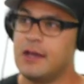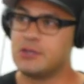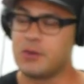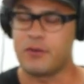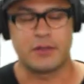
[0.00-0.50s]

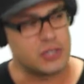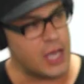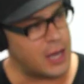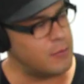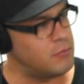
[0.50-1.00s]
So we've got the
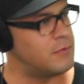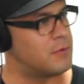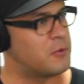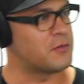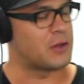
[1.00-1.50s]
Chatham,
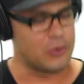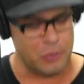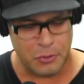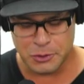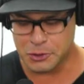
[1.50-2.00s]
we've got the
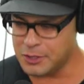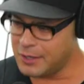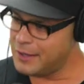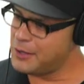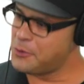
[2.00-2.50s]
Launch,
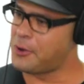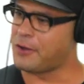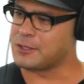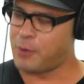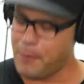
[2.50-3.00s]
we've
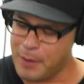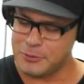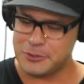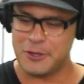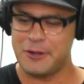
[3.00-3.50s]
got this
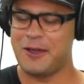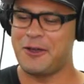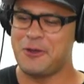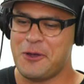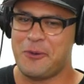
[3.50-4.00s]
pop-up
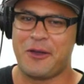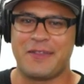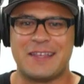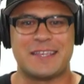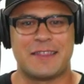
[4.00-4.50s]
studio, we've
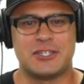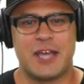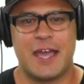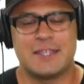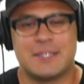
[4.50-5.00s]
got these other
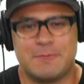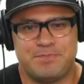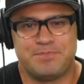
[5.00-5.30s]
chats,